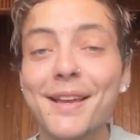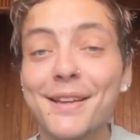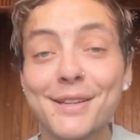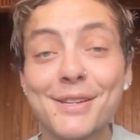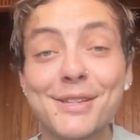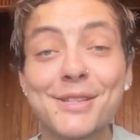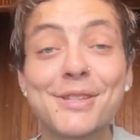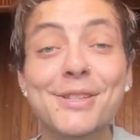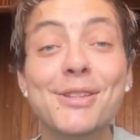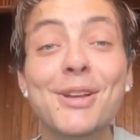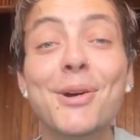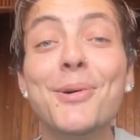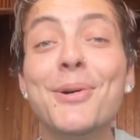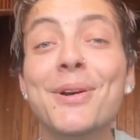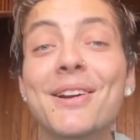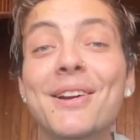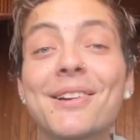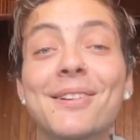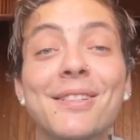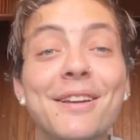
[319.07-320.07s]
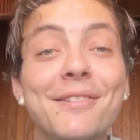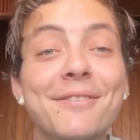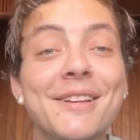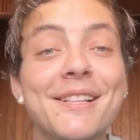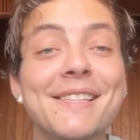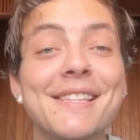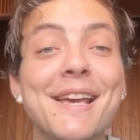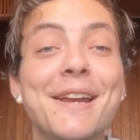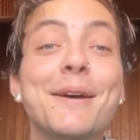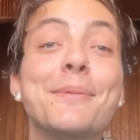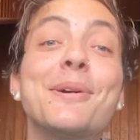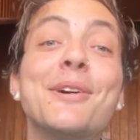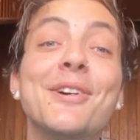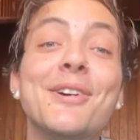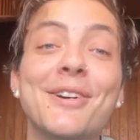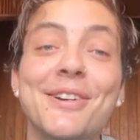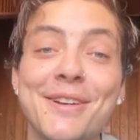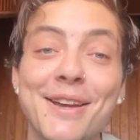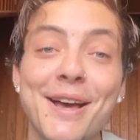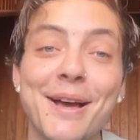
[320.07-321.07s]
So her living setup
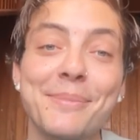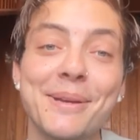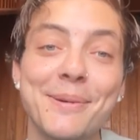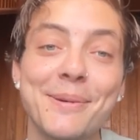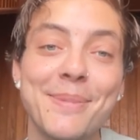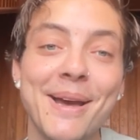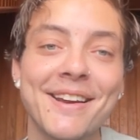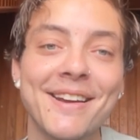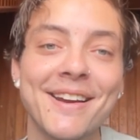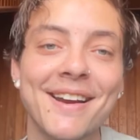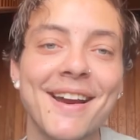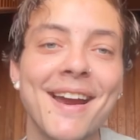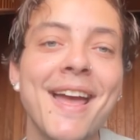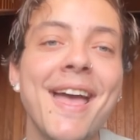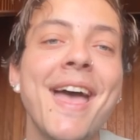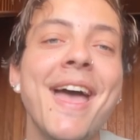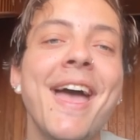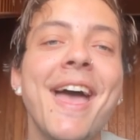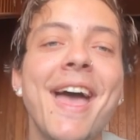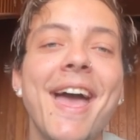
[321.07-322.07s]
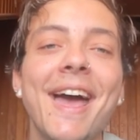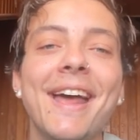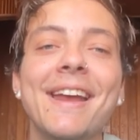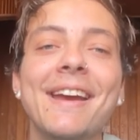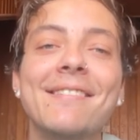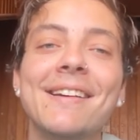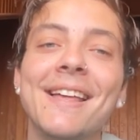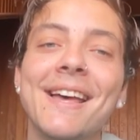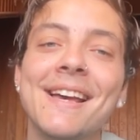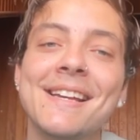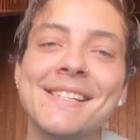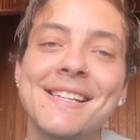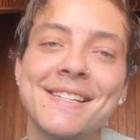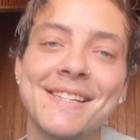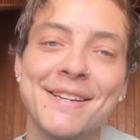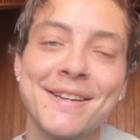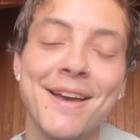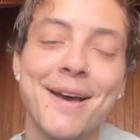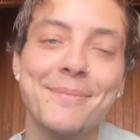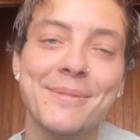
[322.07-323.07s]
could not be better. And I realized it
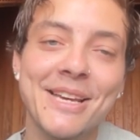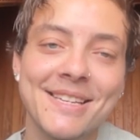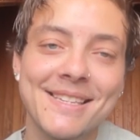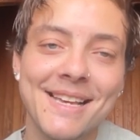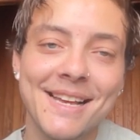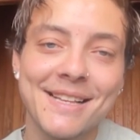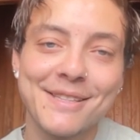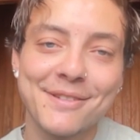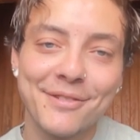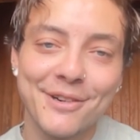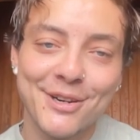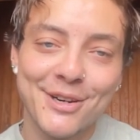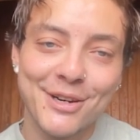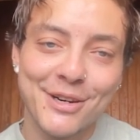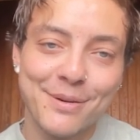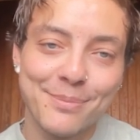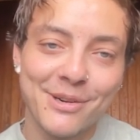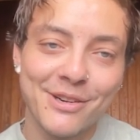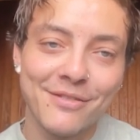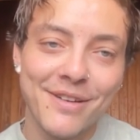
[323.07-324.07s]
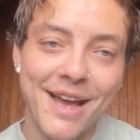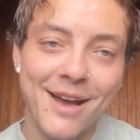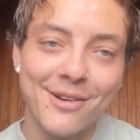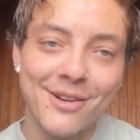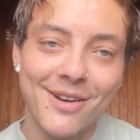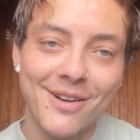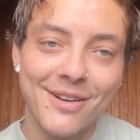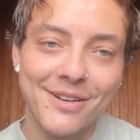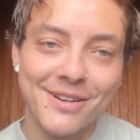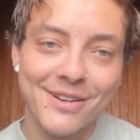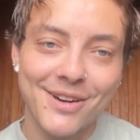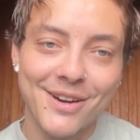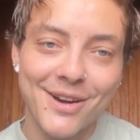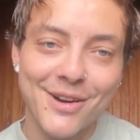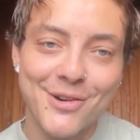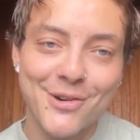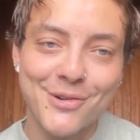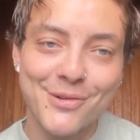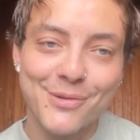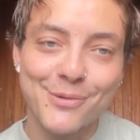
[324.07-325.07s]
did not make sense for her to move out on
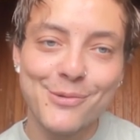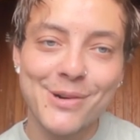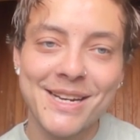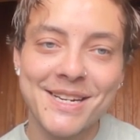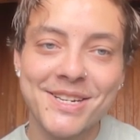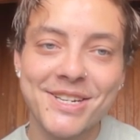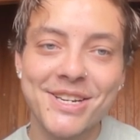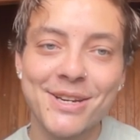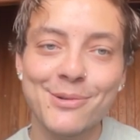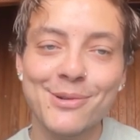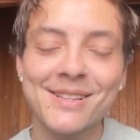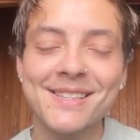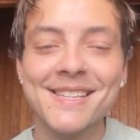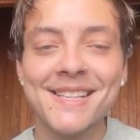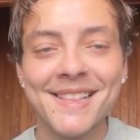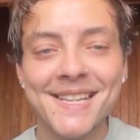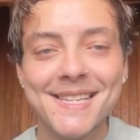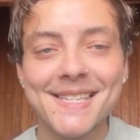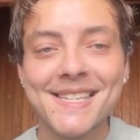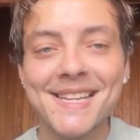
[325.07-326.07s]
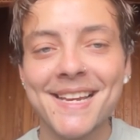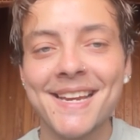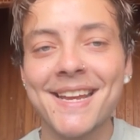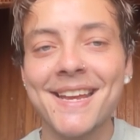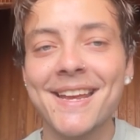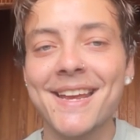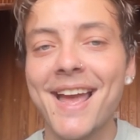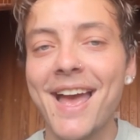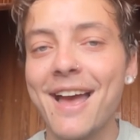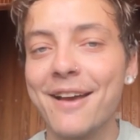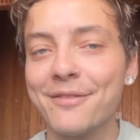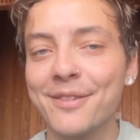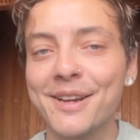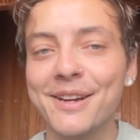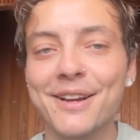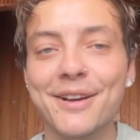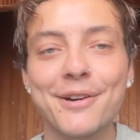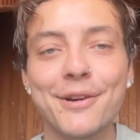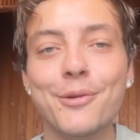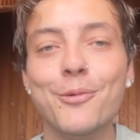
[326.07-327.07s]
her own when she was in the city
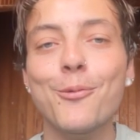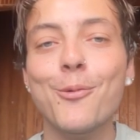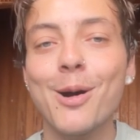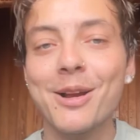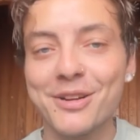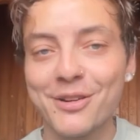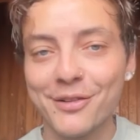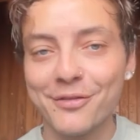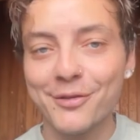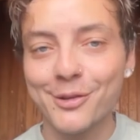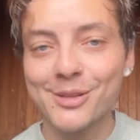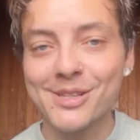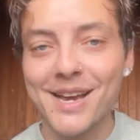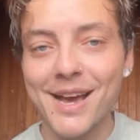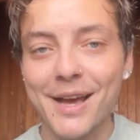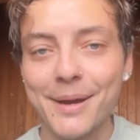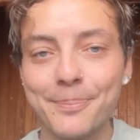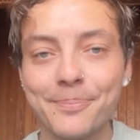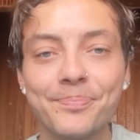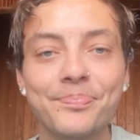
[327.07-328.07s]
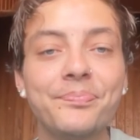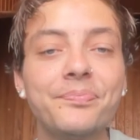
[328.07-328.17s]
having a wonderful time.